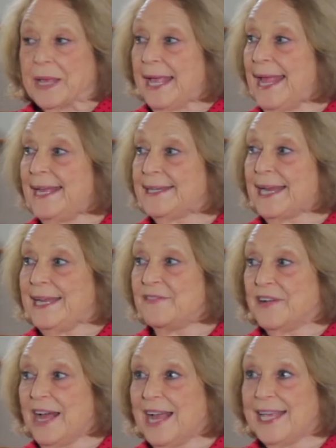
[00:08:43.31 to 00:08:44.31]
And if
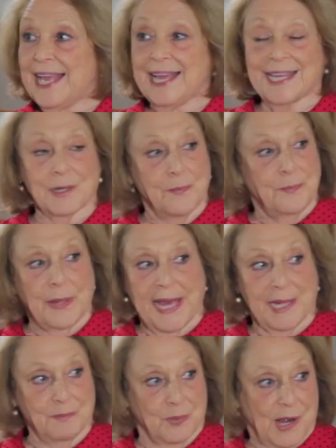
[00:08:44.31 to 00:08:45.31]
I had a
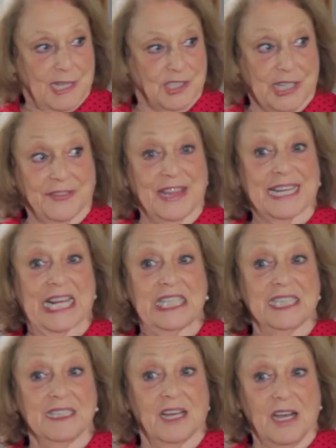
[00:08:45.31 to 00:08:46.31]
pet project that I
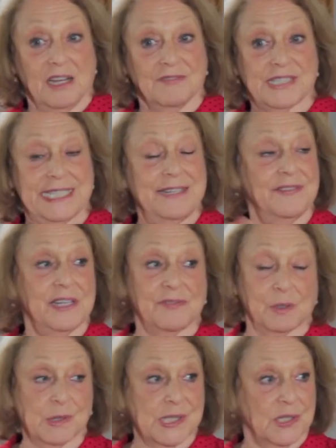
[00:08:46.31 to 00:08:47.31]
loved, even if
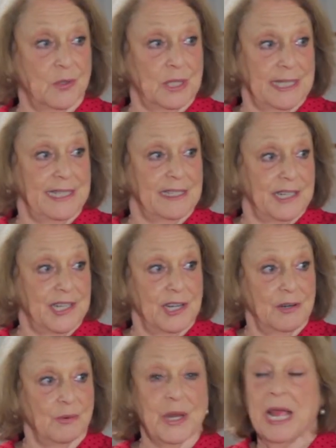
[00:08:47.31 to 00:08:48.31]
it was totally
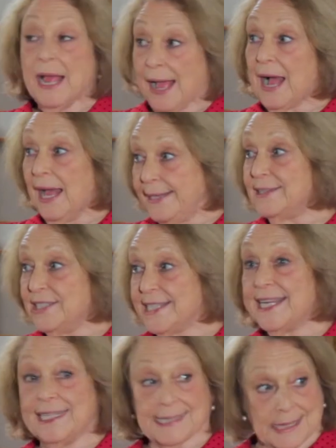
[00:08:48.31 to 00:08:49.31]
unknown, I could
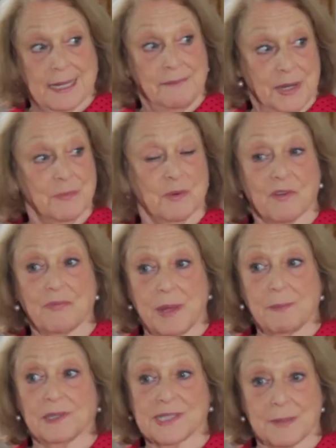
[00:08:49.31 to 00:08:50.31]
get some number of
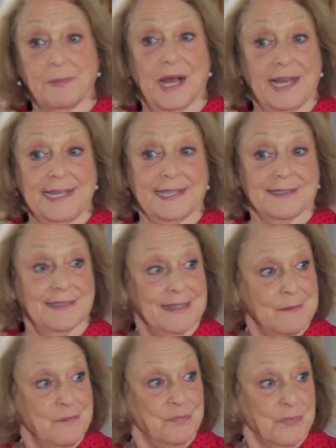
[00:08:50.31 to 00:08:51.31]
people to buy it
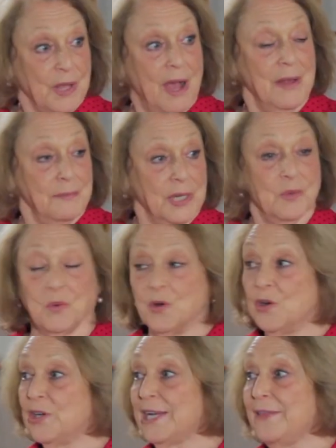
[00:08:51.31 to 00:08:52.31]
on my
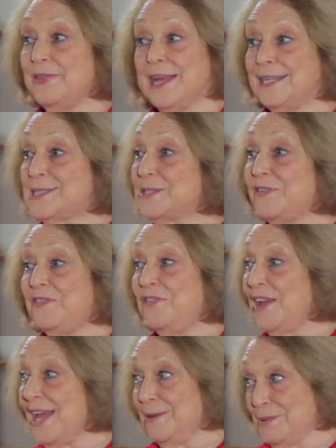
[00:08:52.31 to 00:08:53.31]
word. And that's a
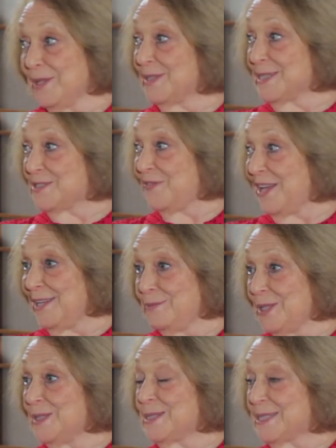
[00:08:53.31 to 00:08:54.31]
fabulous,
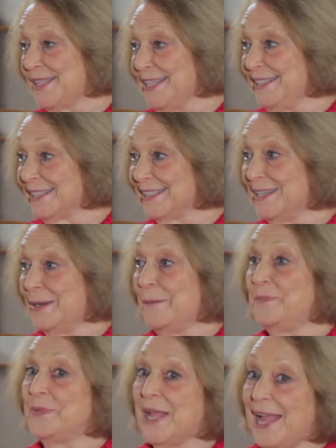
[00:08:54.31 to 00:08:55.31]
fabulous thing.
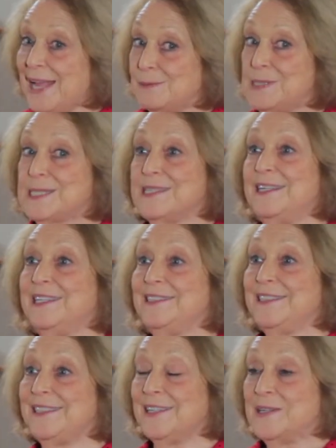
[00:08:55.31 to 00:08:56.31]
Amazon,